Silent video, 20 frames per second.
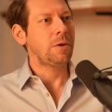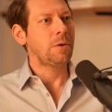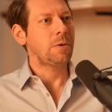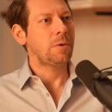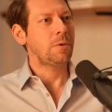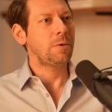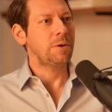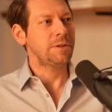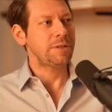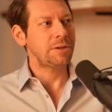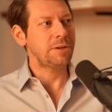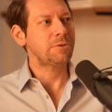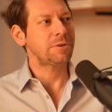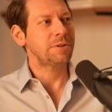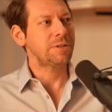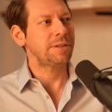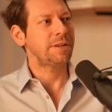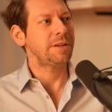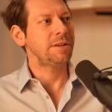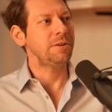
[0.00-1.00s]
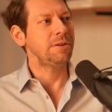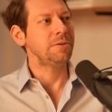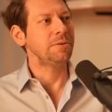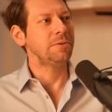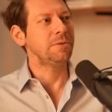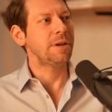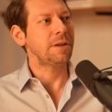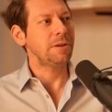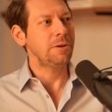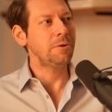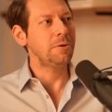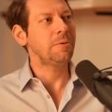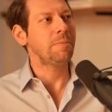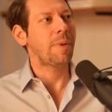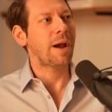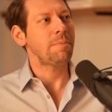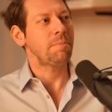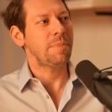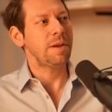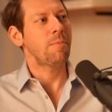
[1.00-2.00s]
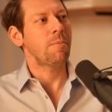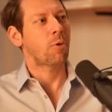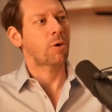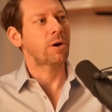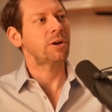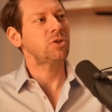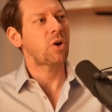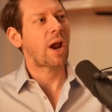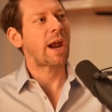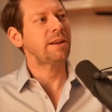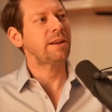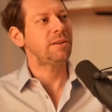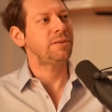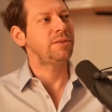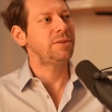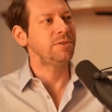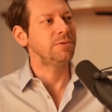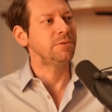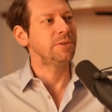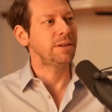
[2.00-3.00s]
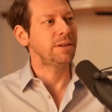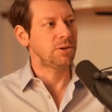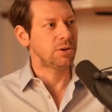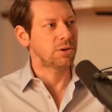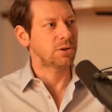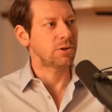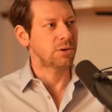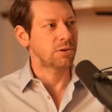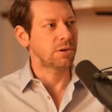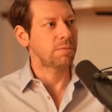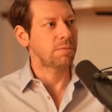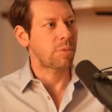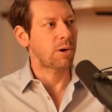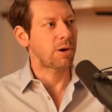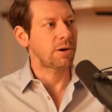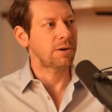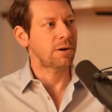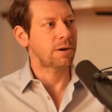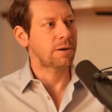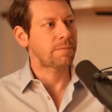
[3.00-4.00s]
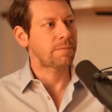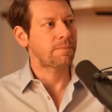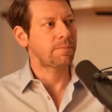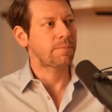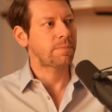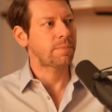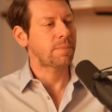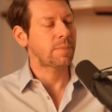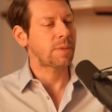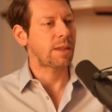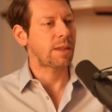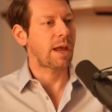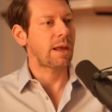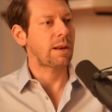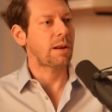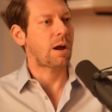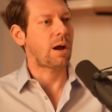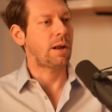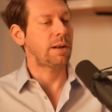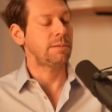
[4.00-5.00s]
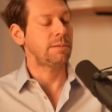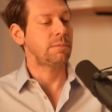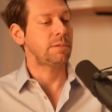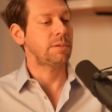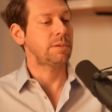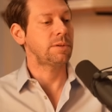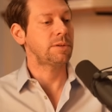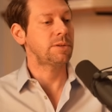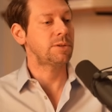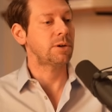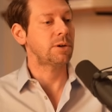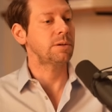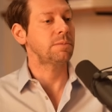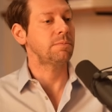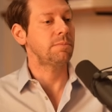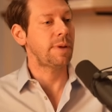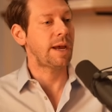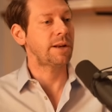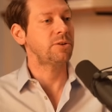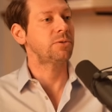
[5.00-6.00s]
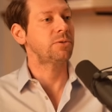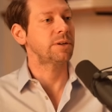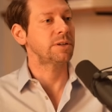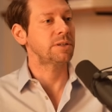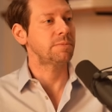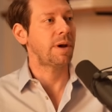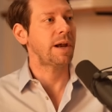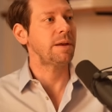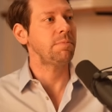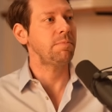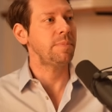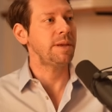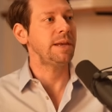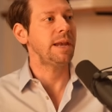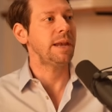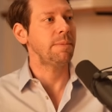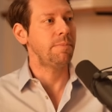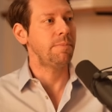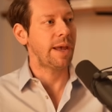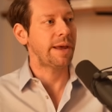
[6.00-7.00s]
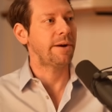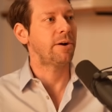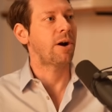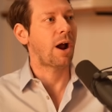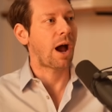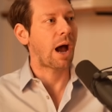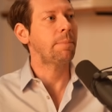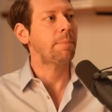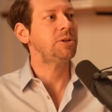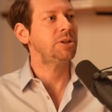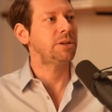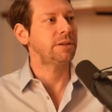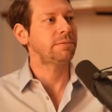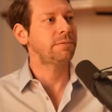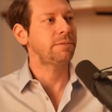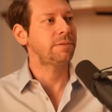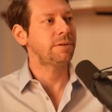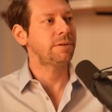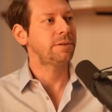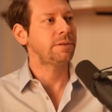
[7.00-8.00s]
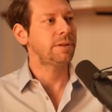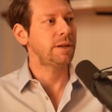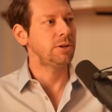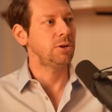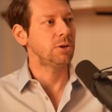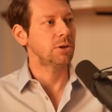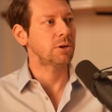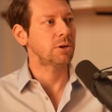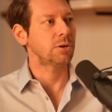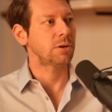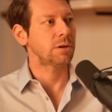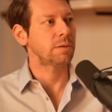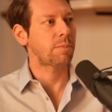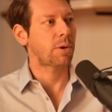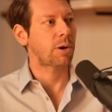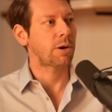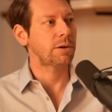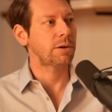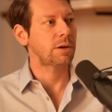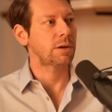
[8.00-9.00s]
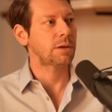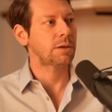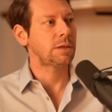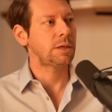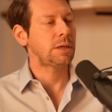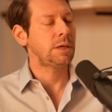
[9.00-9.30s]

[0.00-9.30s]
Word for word: who is interested in you that you might be more attracted to than your current partner, that on certain metrics might be a better option than your current partner.